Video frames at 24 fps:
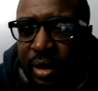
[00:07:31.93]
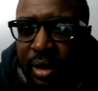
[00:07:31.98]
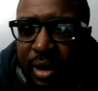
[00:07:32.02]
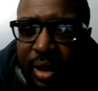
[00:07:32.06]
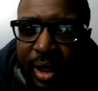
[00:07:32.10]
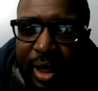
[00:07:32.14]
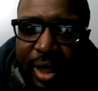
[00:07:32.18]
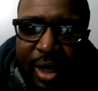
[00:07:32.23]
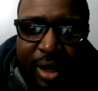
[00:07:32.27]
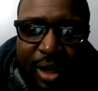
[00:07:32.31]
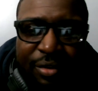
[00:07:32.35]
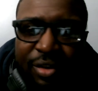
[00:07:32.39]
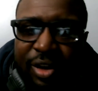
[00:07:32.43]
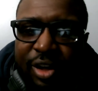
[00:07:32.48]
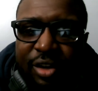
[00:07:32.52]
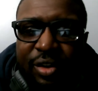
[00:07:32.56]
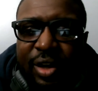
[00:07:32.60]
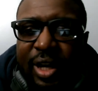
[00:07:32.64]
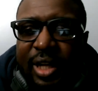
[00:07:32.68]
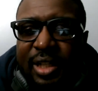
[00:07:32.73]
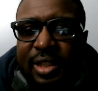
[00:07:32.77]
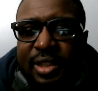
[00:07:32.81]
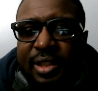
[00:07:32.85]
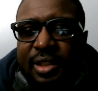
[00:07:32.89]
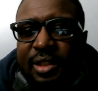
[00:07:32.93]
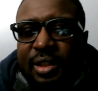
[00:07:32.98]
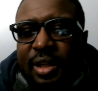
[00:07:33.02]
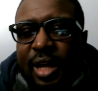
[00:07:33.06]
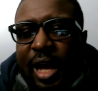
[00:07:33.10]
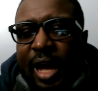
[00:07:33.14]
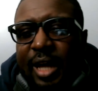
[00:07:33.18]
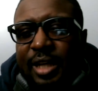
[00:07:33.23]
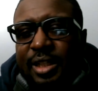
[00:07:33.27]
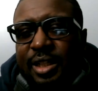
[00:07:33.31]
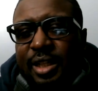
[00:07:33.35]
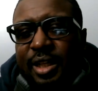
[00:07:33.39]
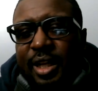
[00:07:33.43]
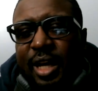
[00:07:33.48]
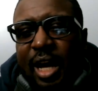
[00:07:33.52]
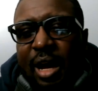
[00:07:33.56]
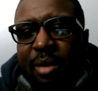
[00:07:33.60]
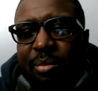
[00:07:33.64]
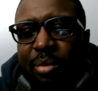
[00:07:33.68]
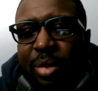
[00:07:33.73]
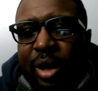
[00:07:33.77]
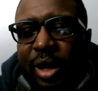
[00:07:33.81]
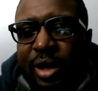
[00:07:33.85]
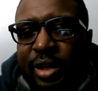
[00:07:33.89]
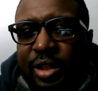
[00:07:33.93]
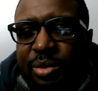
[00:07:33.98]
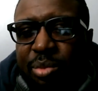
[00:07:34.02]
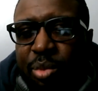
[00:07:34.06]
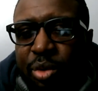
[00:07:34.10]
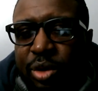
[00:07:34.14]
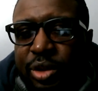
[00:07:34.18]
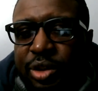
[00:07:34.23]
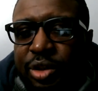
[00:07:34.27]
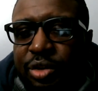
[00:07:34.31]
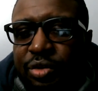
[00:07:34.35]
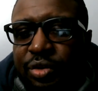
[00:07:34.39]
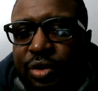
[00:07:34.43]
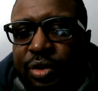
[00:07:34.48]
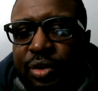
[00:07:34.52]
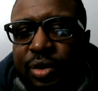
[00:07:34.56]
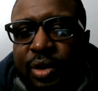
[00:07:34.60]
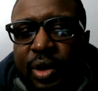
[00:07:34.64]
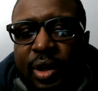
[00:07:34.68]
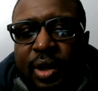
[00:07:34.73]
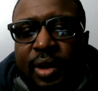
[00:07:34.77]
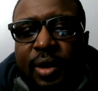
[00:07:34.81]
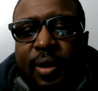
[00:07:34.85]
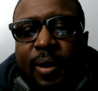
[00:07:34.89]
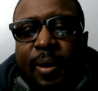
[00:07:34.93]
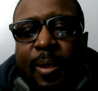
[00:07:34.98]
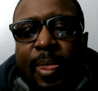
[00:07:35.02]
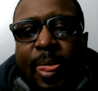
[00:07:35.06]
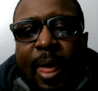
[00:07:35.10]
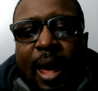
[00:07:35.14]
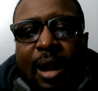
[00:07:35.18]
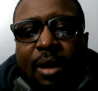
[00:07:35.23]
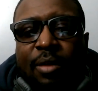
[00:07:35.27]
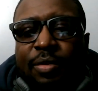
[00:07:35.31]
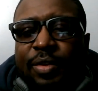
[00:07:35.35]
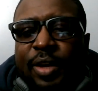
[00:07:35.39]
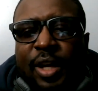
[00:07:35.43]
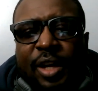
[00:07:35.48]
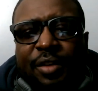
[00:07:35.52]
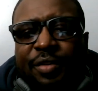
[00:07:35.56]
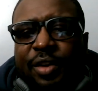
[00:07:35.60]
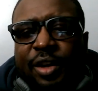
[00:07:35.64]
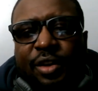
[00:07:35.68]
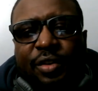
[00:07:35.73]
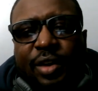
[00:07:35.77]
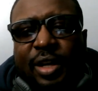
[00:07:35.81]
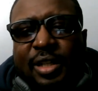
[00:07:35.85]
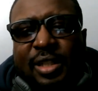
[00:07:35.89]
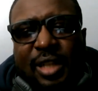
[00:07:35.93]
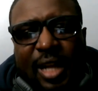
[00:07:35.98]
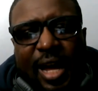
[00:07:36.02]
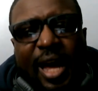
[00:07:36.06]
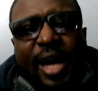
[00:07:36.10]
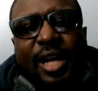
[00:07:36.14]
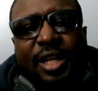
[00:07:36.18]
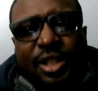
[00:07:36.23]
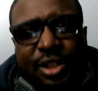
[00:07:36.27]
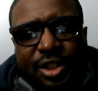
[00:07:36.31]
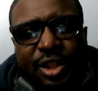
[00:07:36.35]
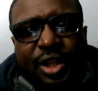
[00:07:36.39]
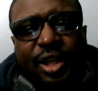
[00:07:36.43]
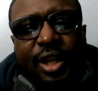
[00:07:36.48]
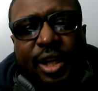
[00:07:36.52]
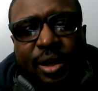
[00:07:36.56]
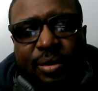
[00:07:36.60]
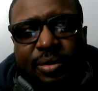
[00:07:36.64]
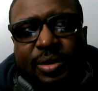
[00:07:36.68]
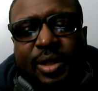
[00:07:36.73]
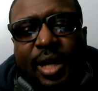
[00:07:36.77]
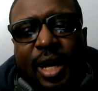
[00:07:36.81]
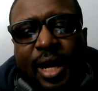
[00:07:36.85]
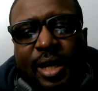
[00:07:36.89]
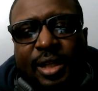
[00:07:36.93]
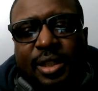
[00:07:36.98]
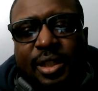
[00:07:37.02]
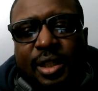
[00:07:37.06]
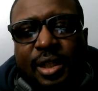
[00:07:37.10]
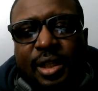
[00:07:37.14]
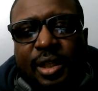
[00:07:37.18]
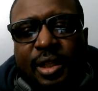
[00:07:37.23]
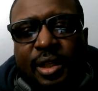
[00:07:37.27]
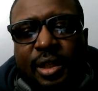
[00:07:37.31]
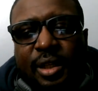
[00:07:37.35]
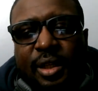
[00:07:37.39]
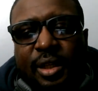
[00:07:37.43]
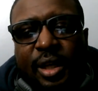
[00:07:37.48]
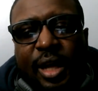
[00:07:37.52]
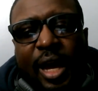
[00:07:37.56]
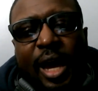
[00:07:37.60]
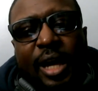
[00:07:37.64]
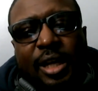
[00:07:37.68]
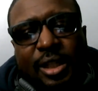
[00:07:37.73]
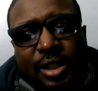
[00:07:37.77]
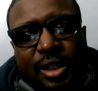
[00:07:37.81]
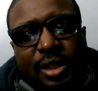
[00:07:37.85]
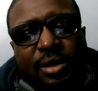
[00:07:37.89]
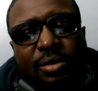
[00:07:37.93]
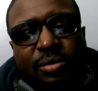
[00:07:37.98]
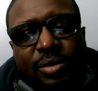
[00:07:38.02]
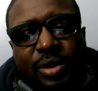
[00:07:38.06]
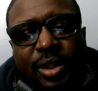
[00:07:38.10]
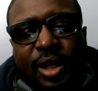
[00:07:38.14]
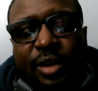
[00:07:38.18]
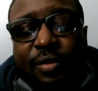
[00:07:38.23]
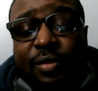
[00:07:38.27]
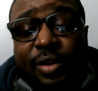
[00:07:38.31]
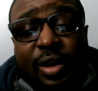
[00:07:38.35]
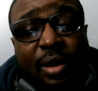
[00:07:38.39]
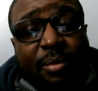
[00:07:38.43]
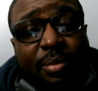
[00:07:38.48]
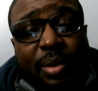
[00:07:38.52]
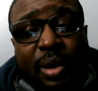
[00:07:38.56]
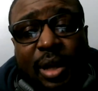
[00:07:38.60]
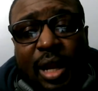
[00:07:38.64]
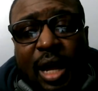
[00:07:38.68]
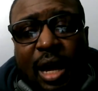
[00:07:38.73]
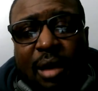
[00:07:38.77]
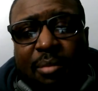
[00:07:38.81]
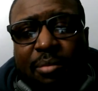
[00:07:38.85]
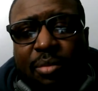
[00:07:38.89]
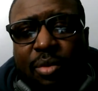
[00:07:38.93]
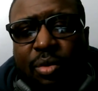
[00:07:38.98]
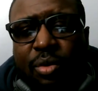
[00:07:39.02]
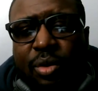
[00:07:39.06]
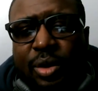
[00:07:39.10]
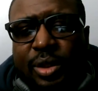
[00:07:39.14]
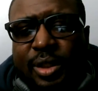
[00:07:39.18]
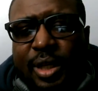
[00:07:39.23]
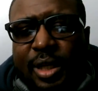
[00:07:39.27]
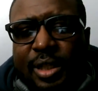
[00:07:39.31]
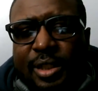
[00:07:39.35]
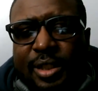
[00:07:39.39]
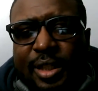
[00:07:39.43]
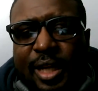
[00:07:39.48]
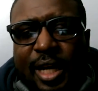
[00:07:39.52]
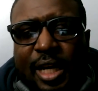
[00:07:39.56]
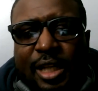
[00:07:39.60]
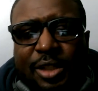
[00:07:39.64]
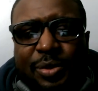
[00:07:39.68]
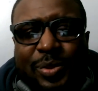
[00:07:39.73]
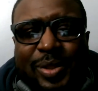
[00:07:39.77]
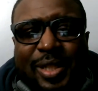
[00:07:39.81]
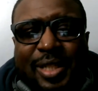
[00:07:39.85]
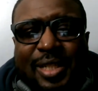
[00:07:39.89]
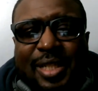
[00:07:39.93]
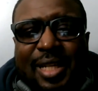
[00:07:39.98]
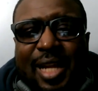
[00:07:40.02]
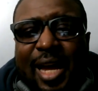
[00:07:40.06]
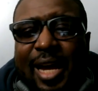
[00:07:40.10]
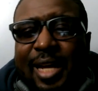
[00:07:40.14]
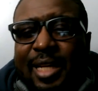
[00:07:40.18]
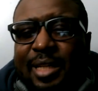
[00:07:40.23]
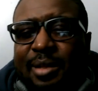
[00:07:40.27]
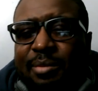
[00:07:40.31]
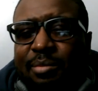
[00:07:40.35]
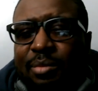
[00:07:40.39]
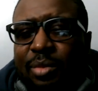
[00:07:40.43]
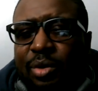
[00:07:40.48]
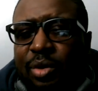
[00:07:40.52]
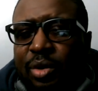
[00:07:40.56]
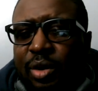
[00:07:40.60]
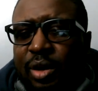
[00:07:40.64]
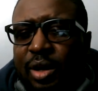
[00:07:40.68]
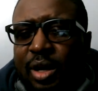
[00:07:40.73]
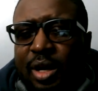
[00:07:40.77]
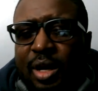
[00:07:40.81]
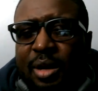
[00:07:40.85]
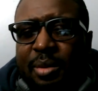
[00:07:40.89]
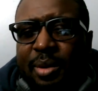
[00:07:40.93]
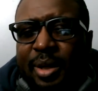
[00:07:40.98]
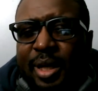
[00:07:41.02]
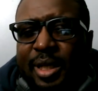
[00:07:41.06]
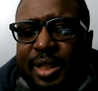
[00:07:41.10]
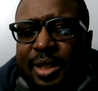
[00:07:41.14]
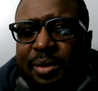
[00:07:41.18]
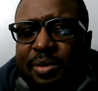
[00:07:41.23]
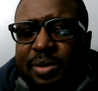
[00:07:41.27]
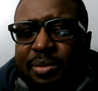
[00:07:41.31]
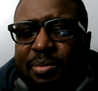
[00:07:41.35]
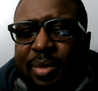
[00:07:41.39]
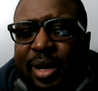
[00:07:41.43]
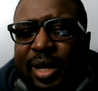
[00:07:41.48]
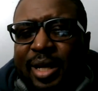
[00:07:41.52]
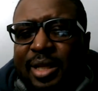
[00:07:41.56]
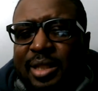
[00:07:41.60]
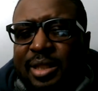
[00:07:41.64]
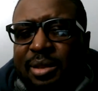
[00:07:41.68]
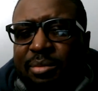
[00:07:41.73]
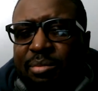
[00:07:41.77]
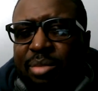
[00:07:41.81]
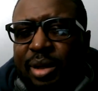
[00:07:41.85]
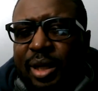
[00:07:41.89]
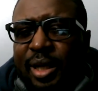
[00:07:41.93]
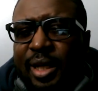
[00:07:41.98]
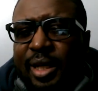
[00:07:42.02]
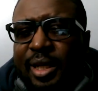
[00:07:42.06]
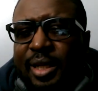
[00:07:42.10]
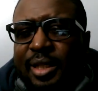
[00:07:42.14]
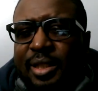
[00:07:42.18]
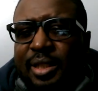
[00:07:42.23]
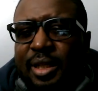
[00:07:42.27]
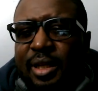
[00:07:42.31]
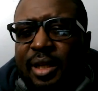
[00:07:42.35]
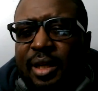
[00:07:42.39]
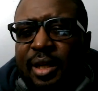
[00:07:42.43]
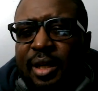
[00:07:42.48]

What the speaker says: He didn't regress. He actually got better, Sports Guru. I don't think he regressed. Last year he actually was giving up a lot more touchdowns. We just liked him more because he was making some plays.